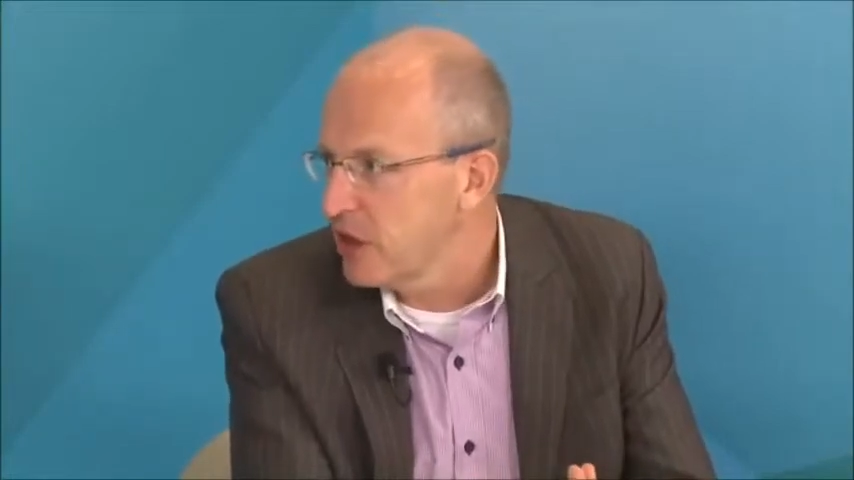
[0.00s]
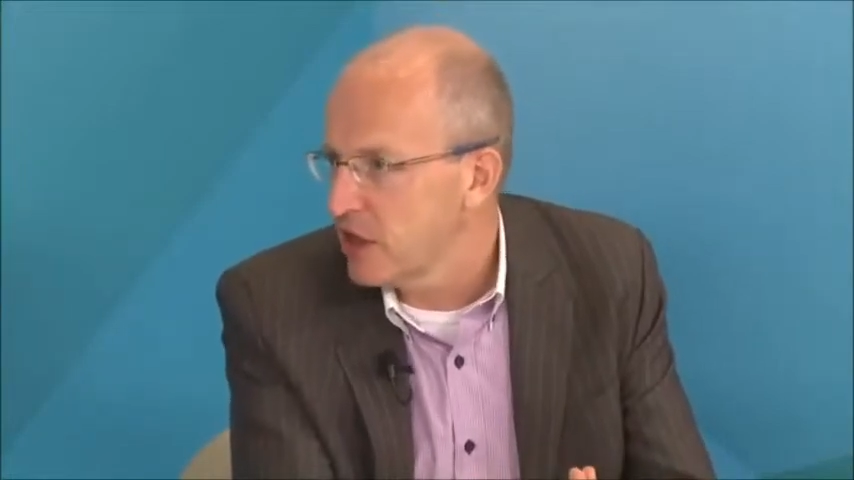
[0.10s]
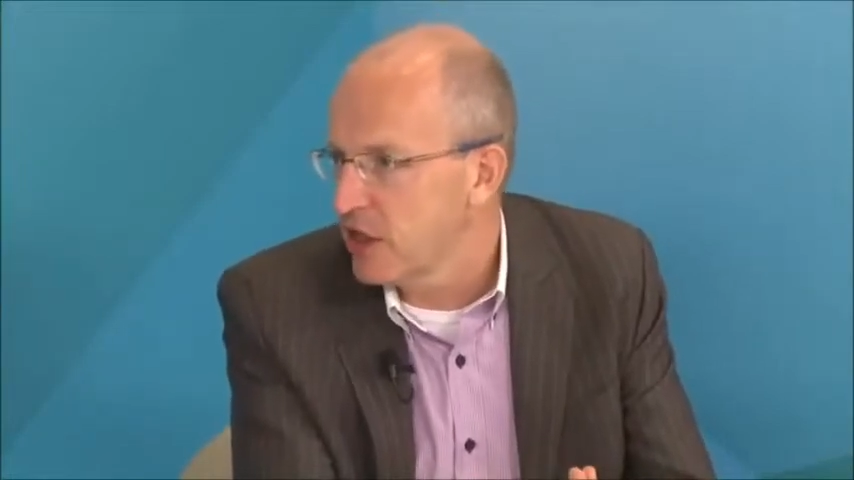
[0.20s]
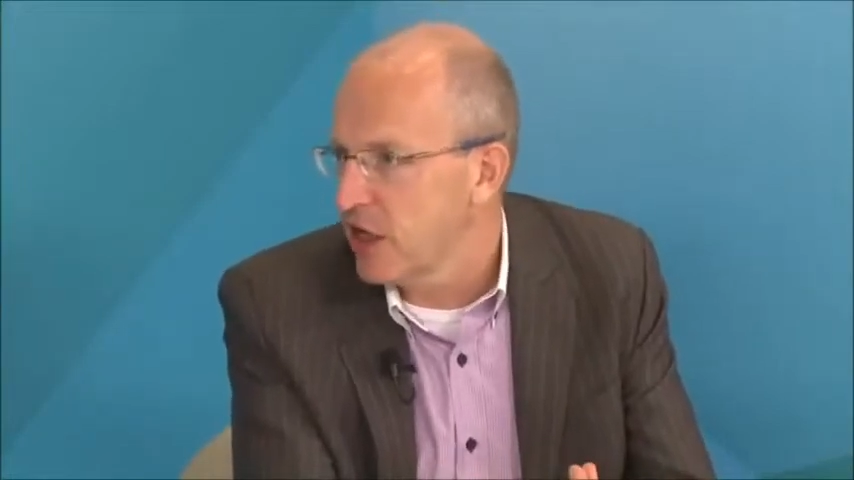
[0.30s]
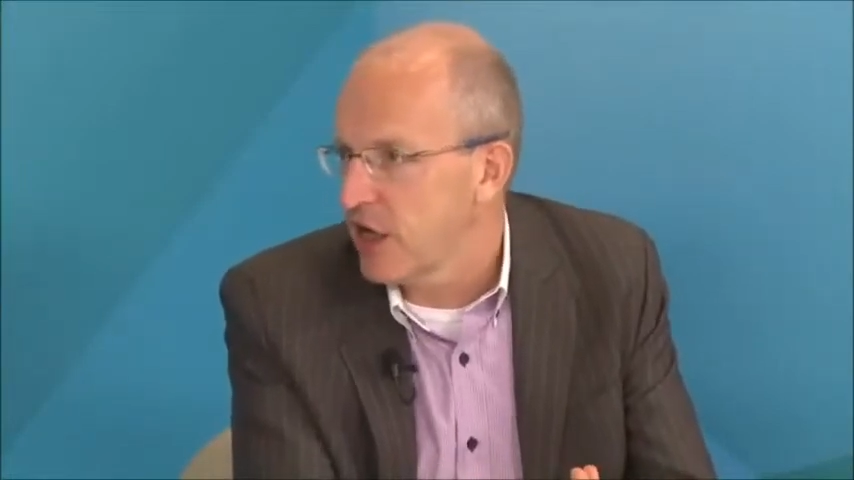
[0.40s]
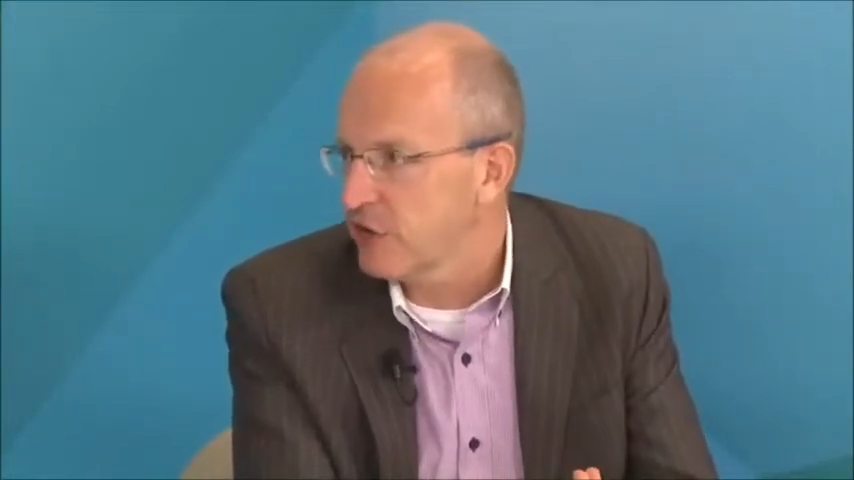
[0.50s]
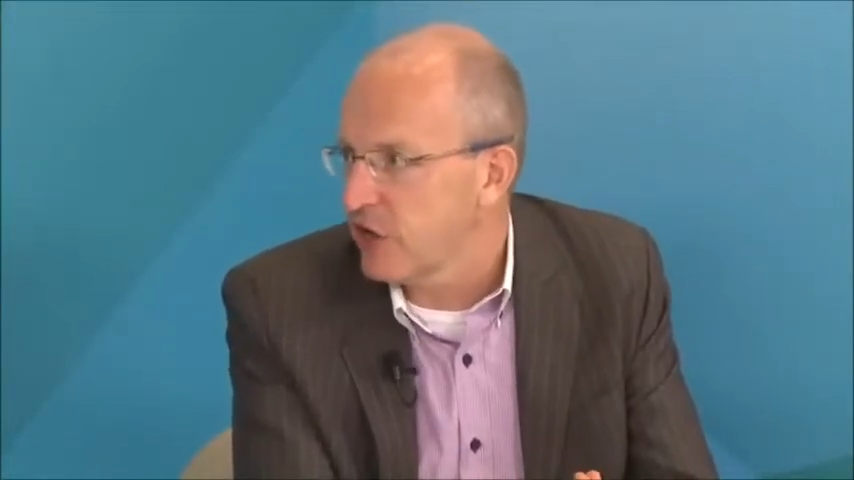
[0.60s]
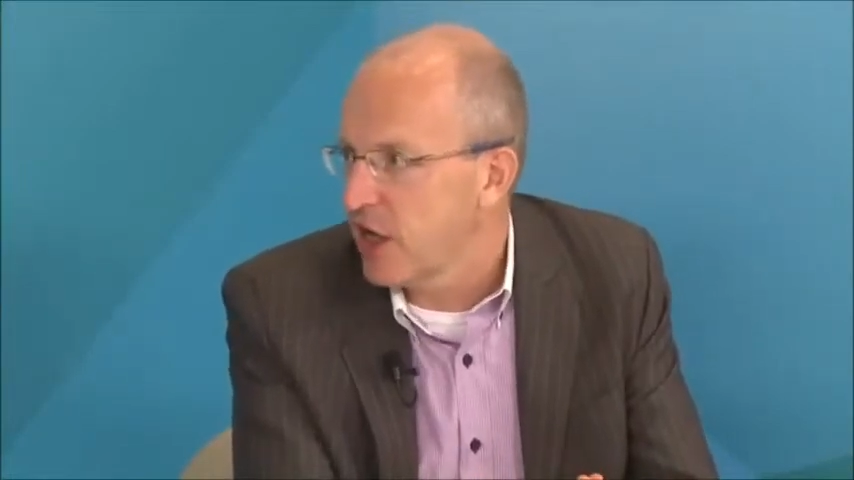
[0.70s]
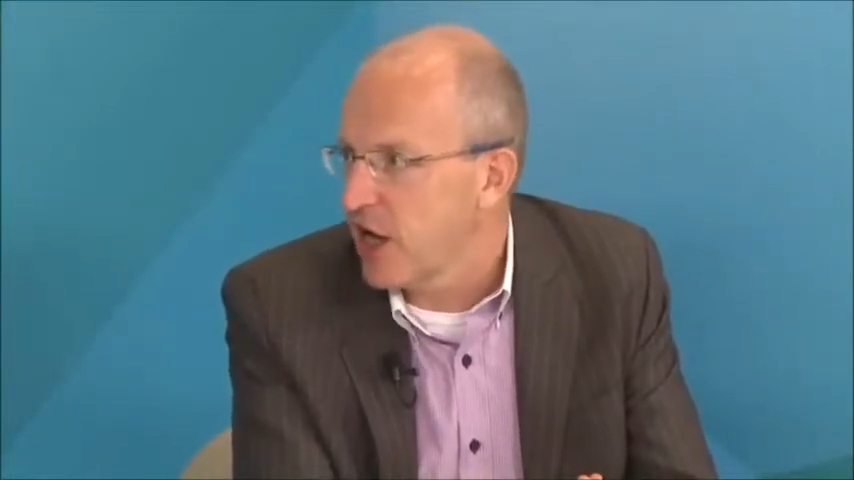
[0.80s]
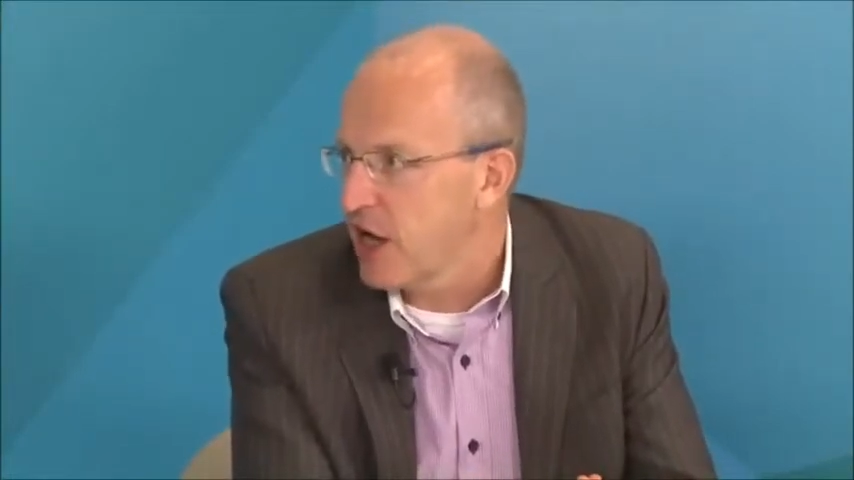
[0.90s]
than they
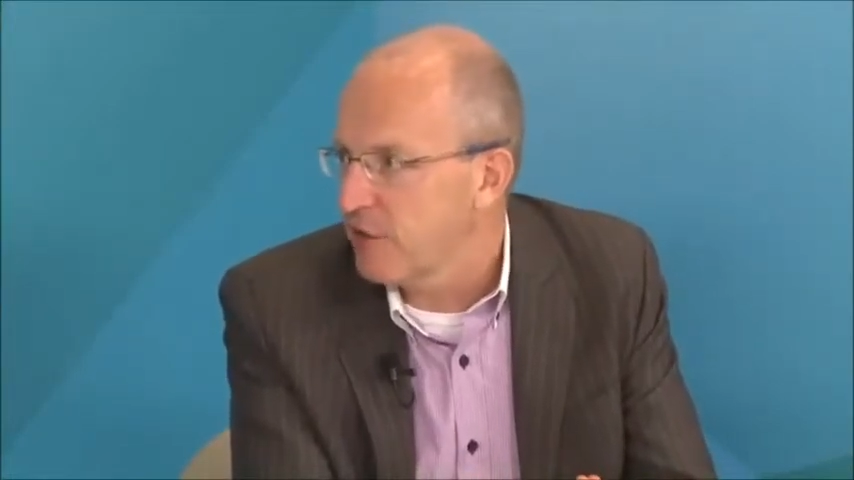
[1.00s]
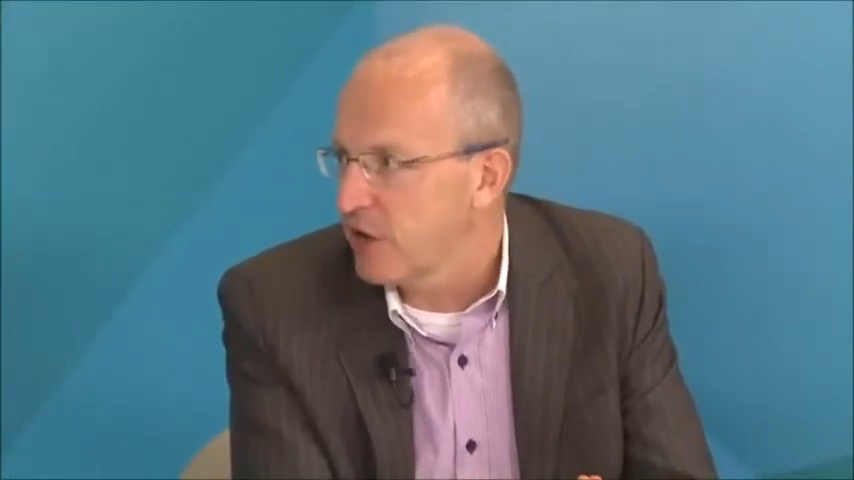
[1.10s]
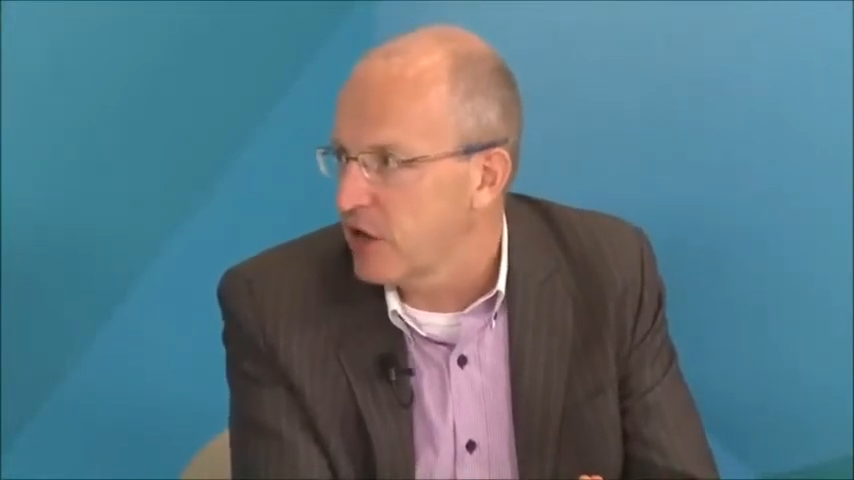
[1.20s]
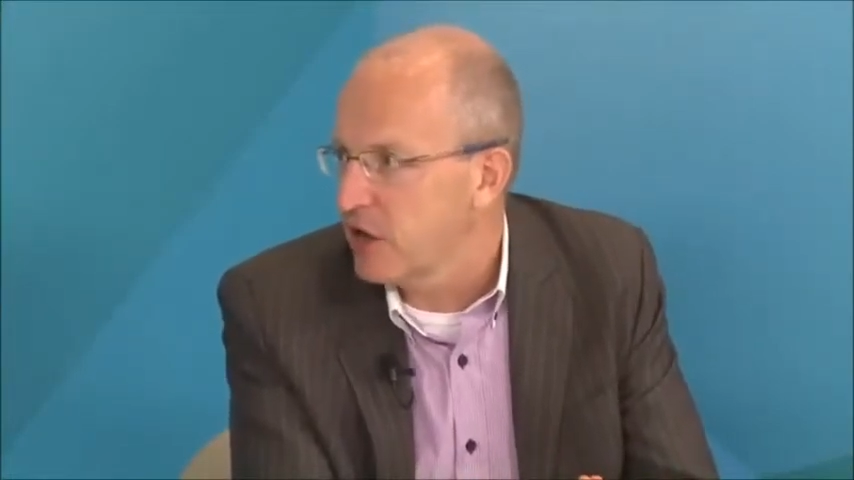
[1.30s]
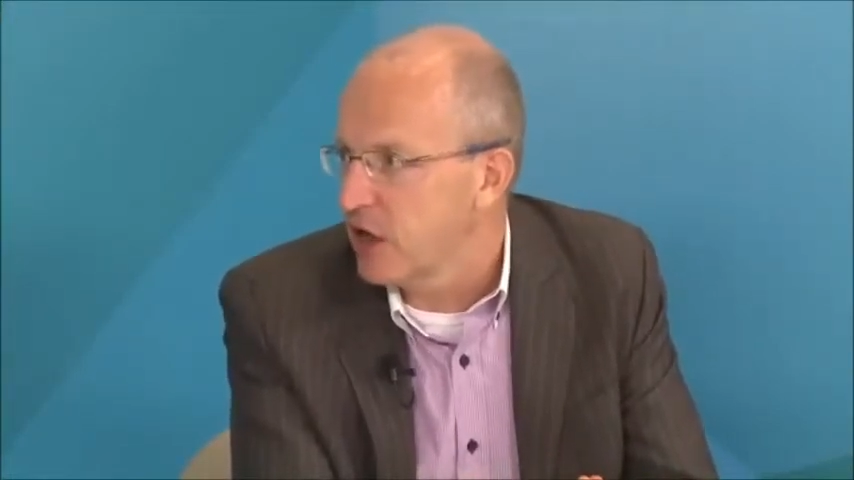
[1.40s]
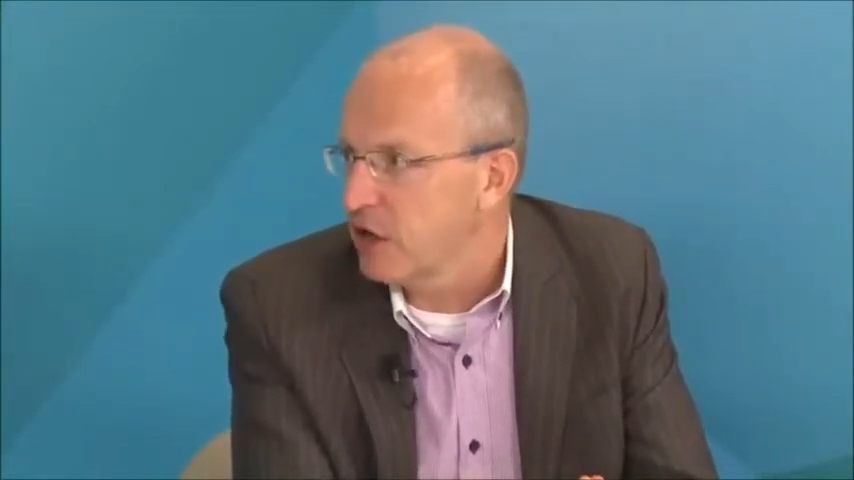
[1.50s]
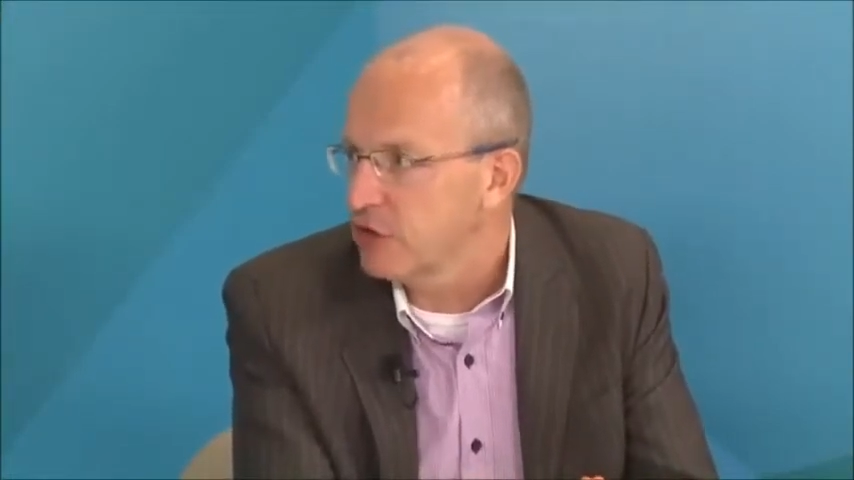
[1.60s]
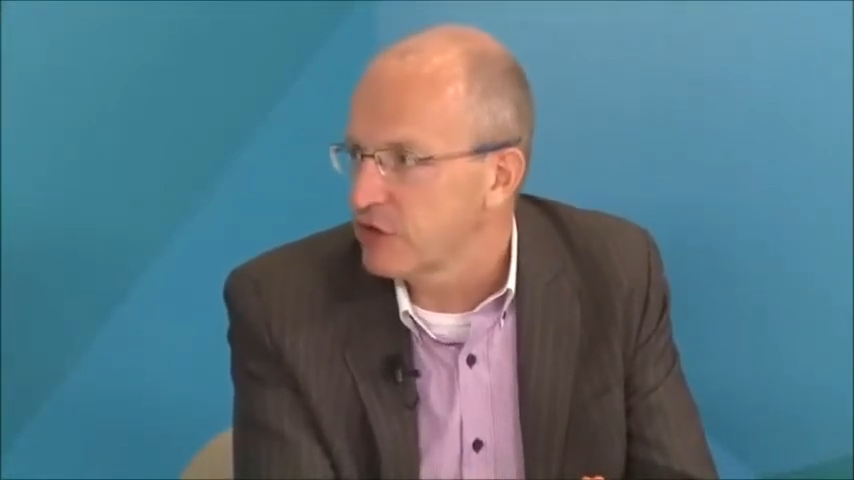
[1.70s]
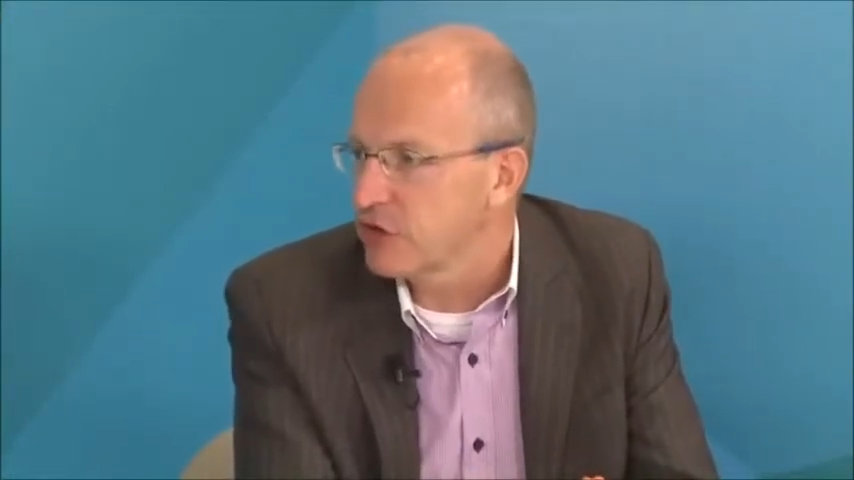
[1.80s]
actually have in-house.